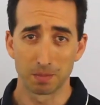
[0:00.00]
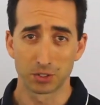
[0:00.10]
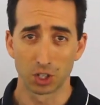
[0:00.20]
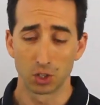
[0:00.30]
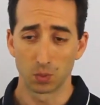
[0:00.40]

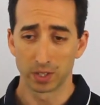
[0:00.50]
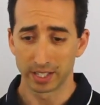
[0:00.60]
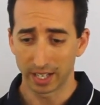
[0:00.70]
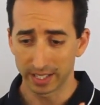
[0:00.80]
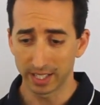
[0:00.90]
So with
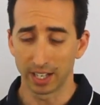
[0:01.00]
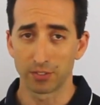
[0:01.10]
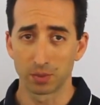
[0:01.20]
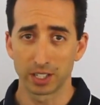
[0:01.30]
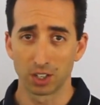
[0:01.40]
the
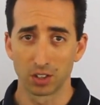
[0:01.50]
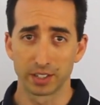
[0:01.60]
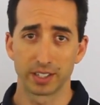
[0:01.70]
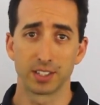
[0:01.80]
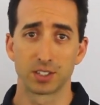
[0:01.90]
ADF, we know
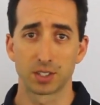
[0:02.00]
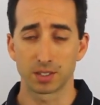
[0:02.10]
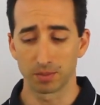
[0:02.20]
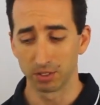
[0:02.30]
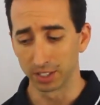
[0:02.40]
that
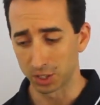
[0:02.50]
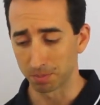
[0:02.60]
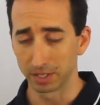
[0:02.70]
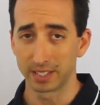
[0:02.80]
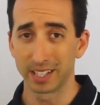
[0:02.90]
it's really
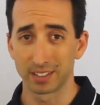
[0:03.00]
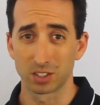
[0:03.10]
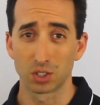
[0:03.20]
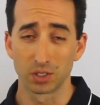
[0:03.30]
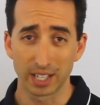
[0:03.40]
split down into
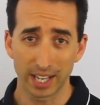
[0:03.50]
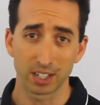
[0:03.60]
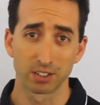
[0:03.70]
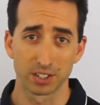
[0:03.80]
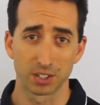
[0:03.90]
2
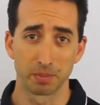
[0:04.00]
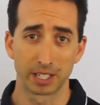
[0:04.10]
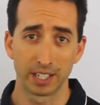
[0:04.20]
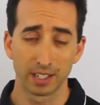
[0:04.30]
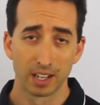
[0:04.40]
categories at the
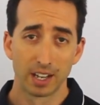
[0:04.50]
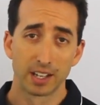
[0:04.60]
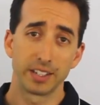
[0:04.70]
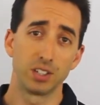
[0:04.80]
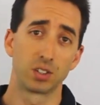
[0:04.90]
beginning,
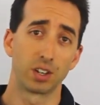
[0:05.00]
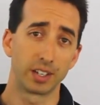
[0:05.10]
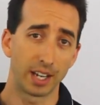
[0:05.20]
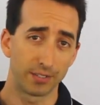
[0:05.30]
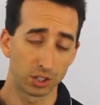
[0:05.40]
that you're going
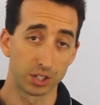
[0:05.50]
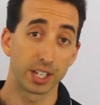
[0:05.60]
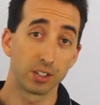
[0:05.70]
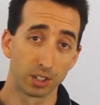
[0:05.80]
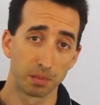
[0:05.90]
to have your
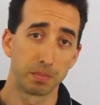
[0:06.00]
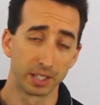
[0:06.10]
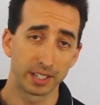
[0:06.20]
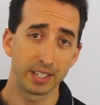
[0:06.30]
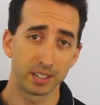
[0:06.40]
general
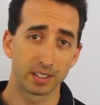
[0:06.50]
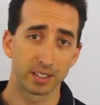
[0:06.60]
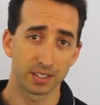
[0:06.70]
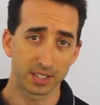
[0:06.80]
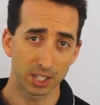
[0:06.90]
ability
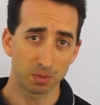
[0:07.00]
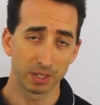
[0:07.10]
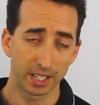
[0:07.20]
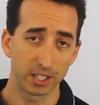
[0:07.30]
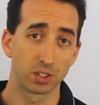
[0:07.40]

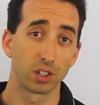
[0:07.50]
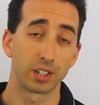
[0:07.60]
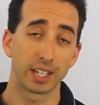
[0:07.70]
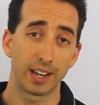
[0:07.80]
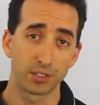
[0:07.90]
assessment and you're
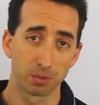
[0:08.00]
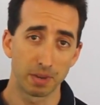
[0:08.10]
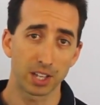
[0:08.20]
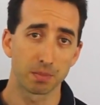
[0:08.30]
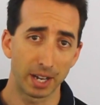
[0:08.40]
going to have your
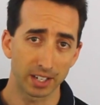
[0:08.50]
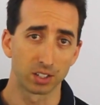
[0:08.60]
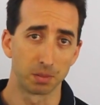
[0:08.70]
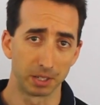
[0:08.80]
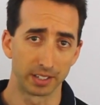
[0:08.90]

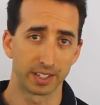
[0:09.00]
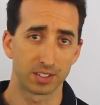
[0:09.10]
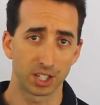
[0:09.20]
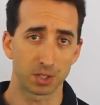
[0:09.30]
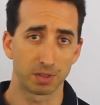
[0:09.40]
mathematical ability
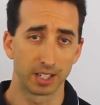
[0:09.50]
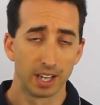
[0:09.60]
assessment.